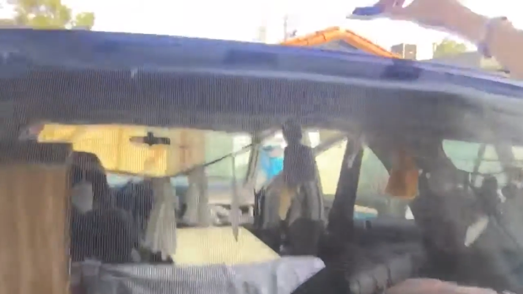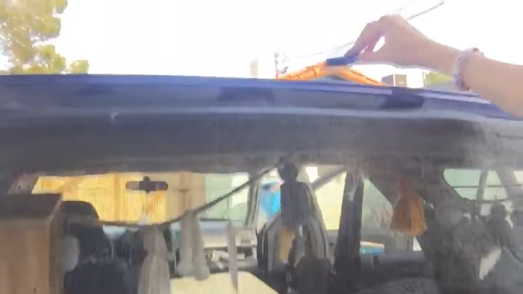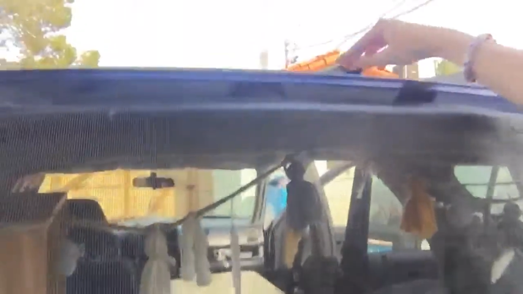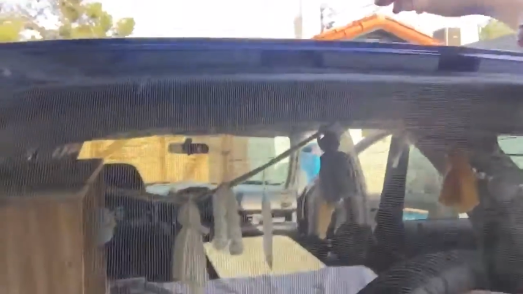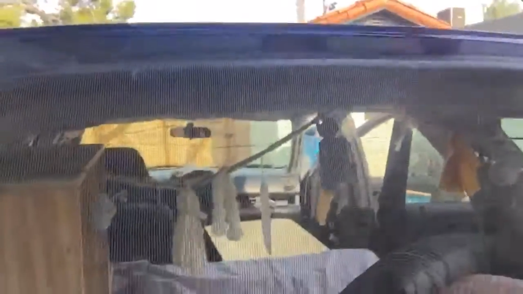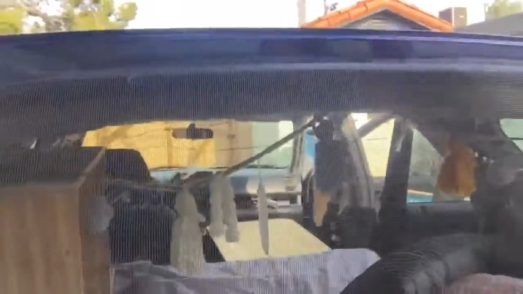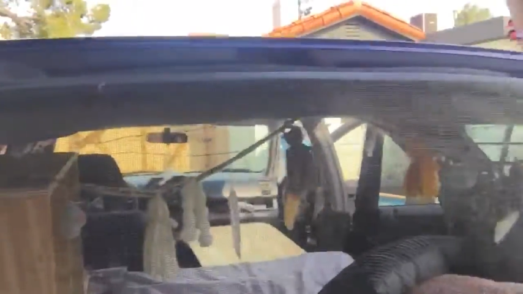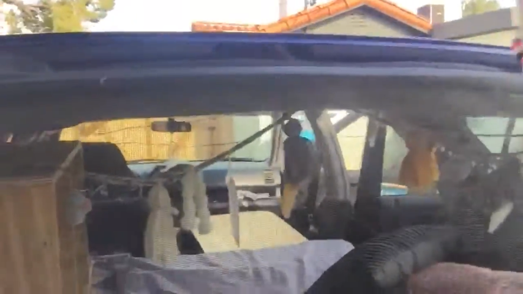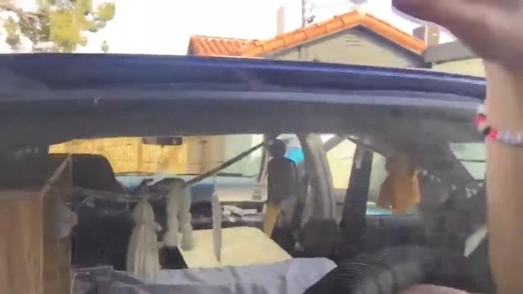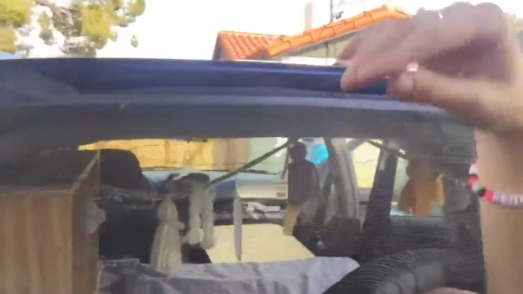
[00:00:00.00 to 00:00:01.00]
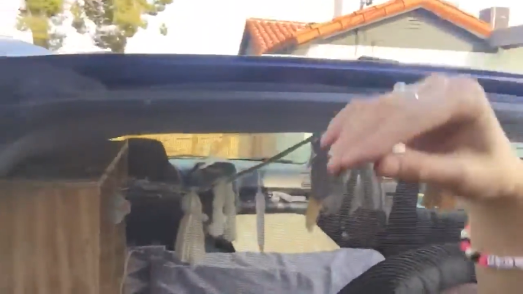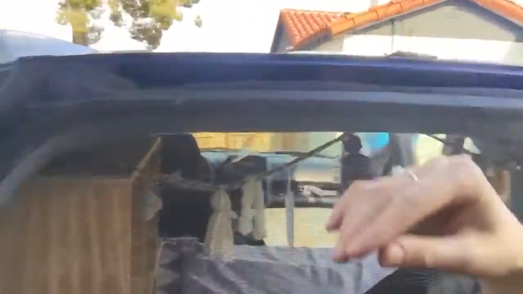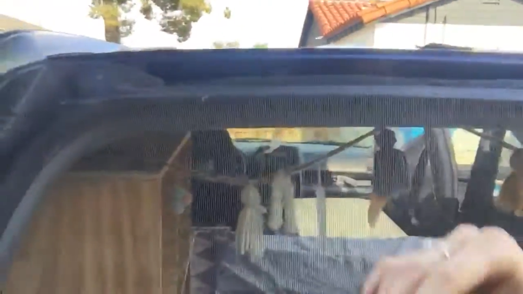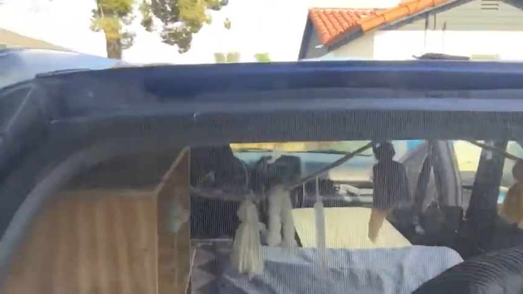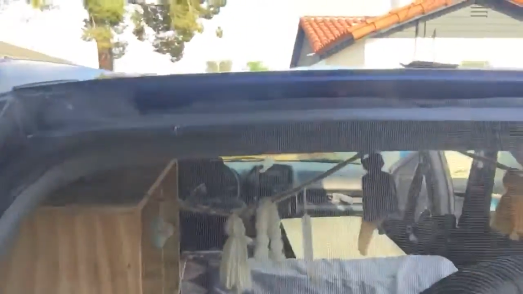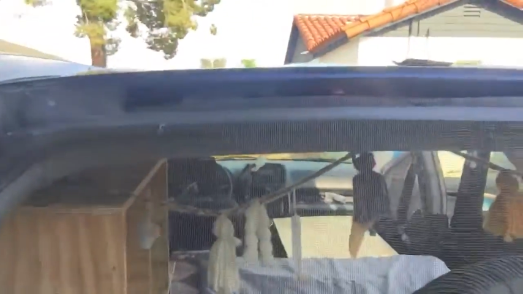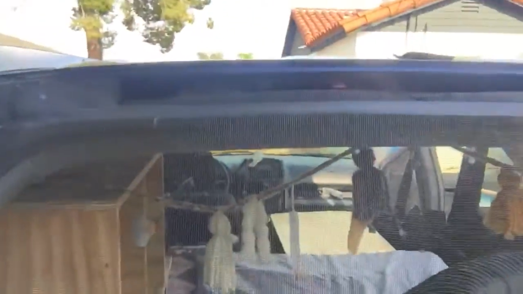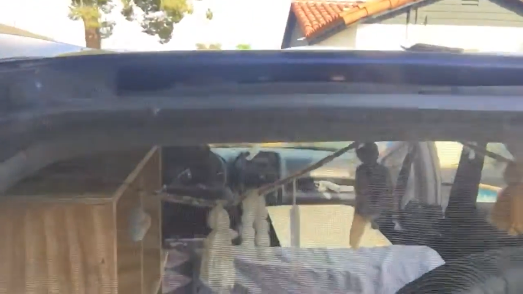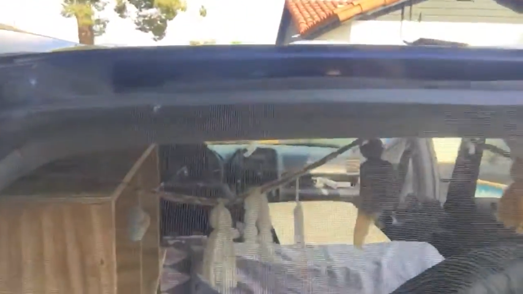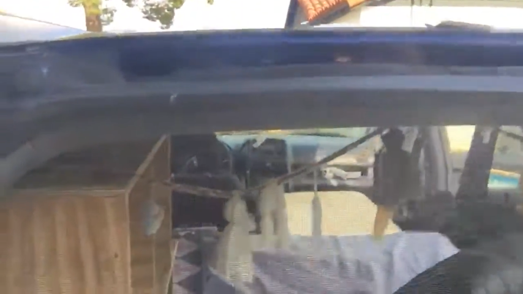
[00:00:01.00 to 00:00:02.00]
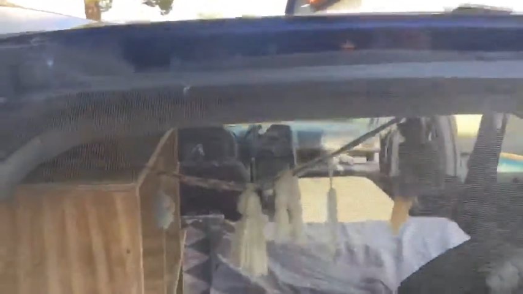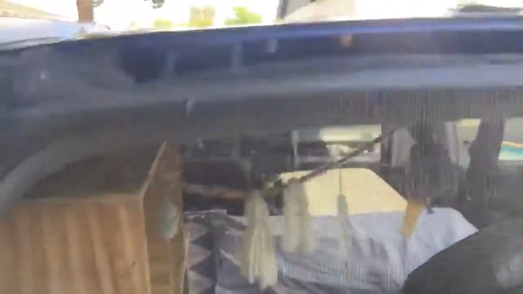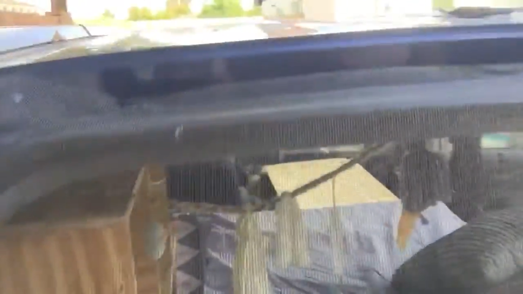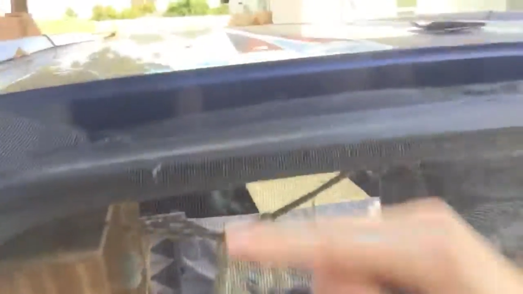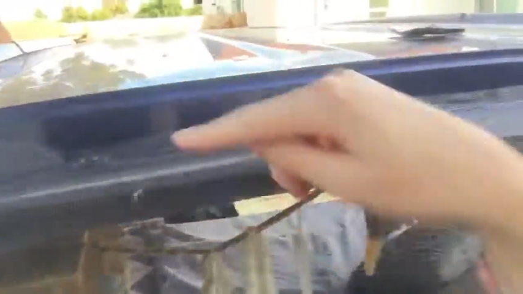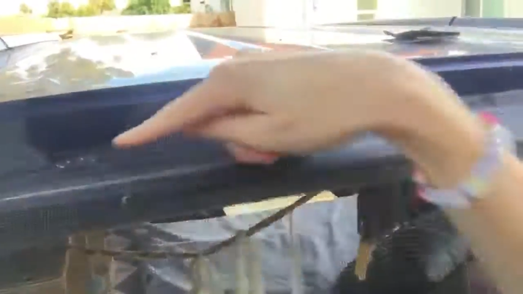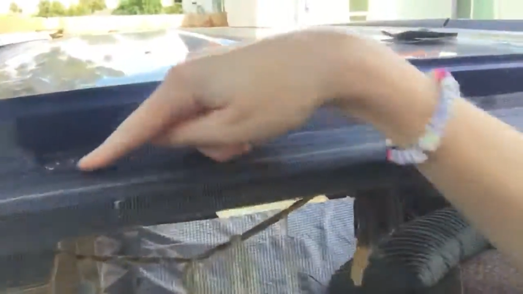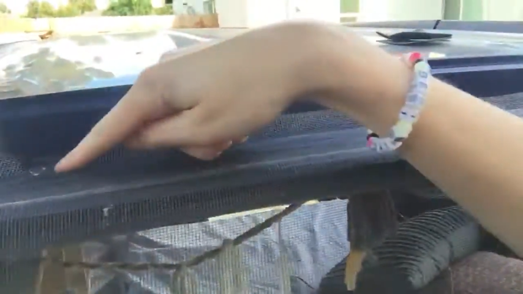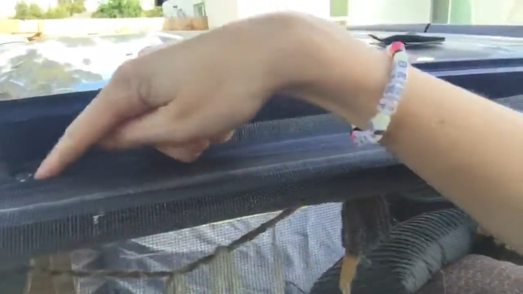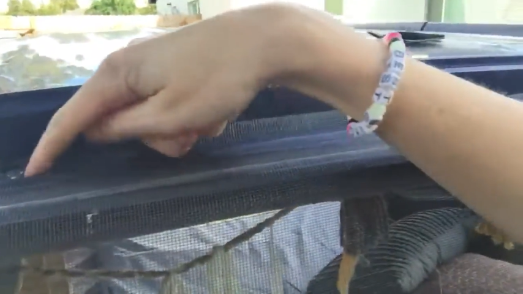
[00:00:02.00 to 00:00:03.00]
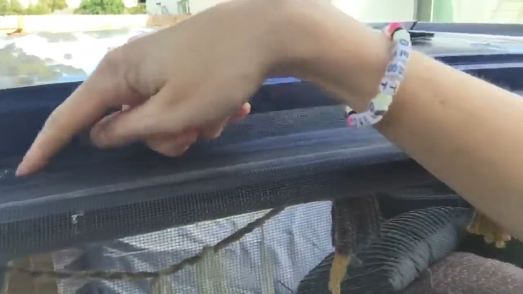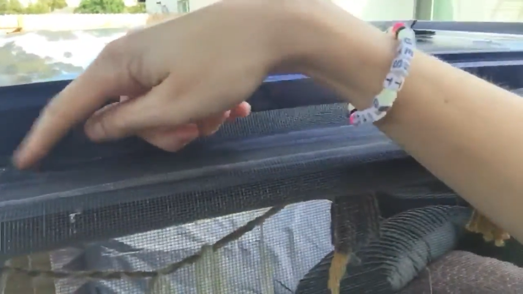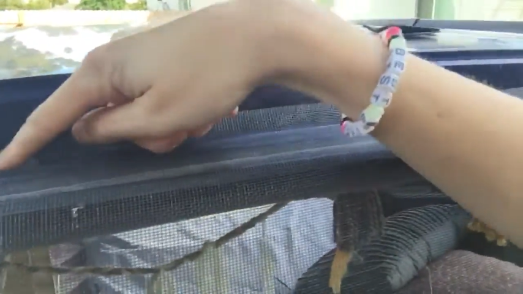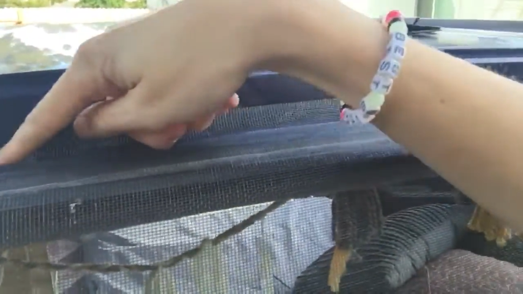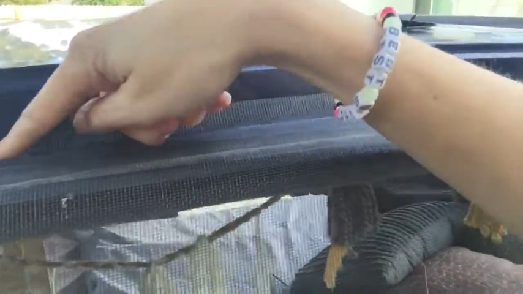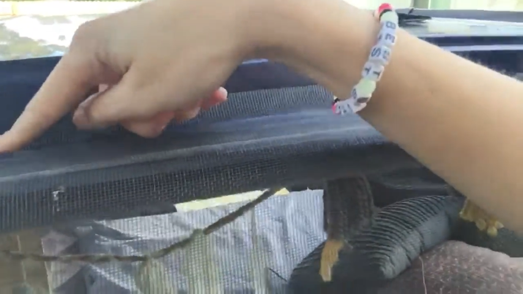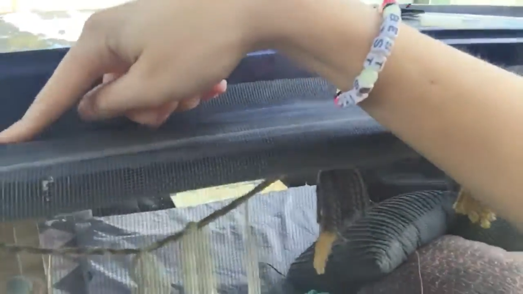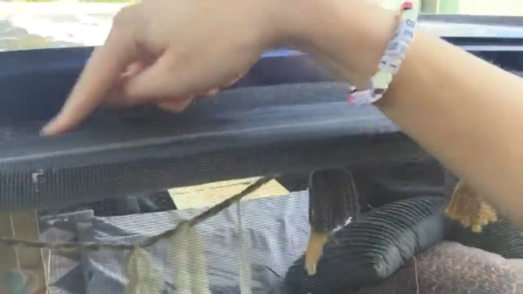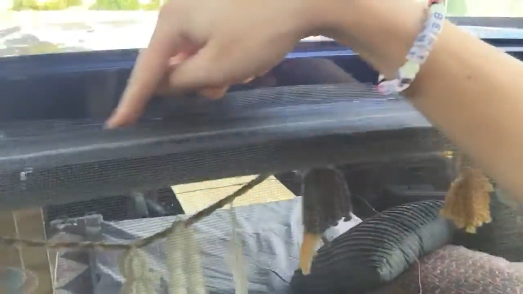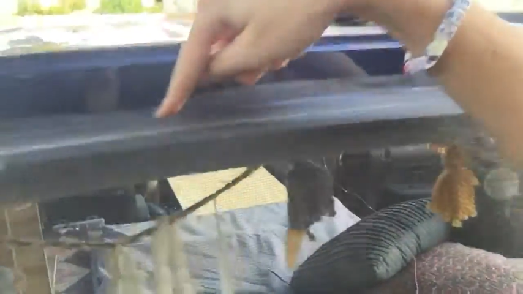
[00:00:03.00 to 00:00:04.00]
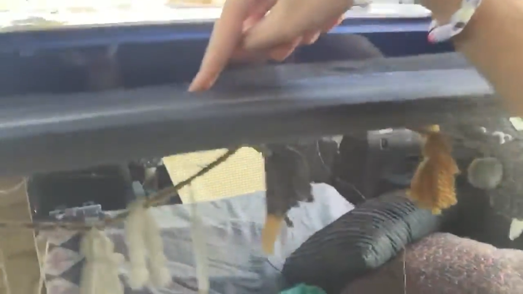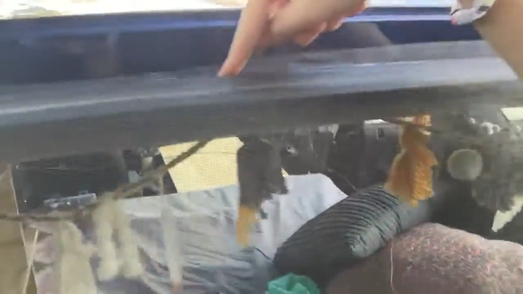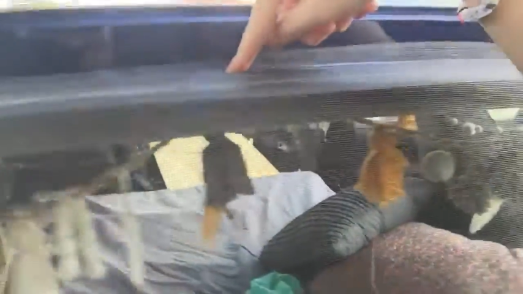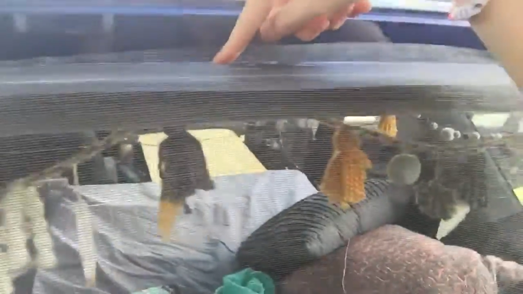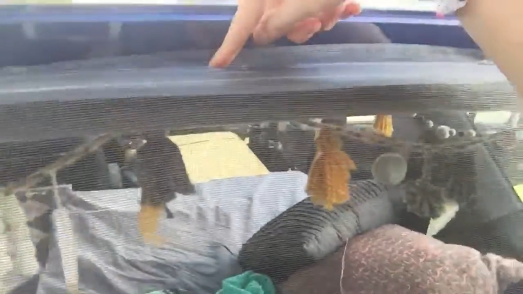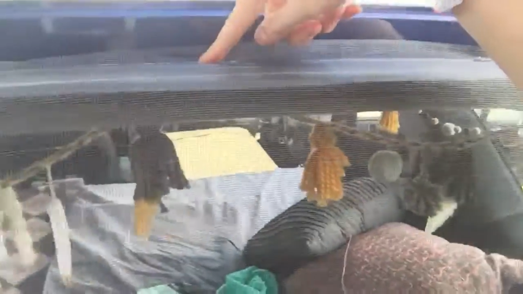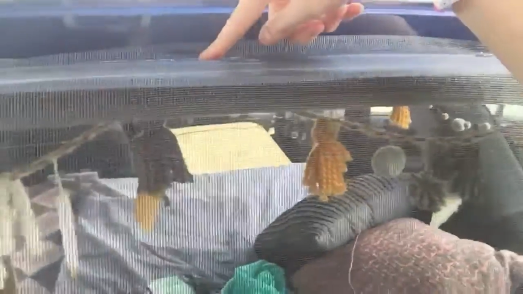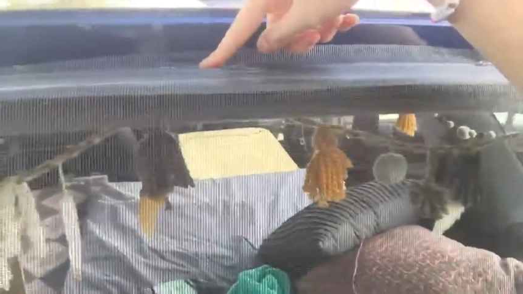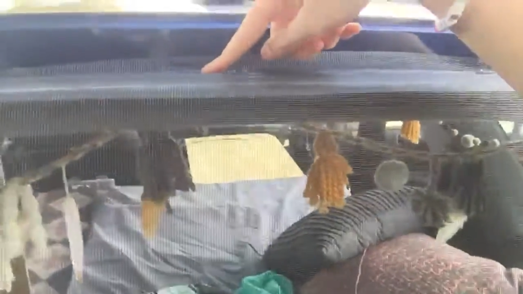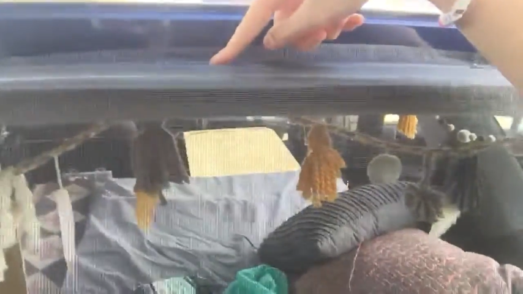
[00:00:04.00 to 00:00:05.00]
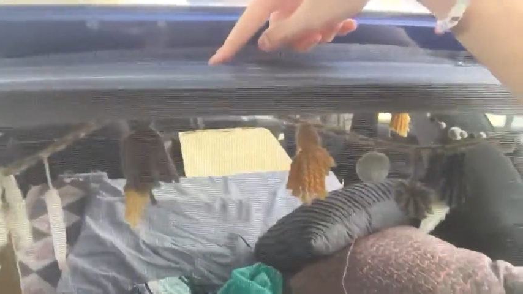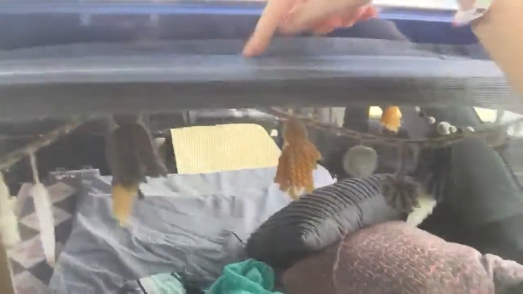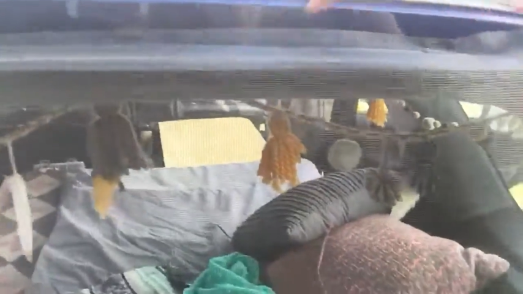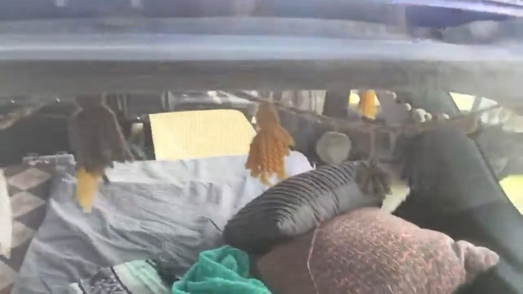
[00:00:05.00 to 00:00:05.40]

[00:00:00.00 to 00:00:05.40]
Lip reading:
Nobody's mouth can be seen.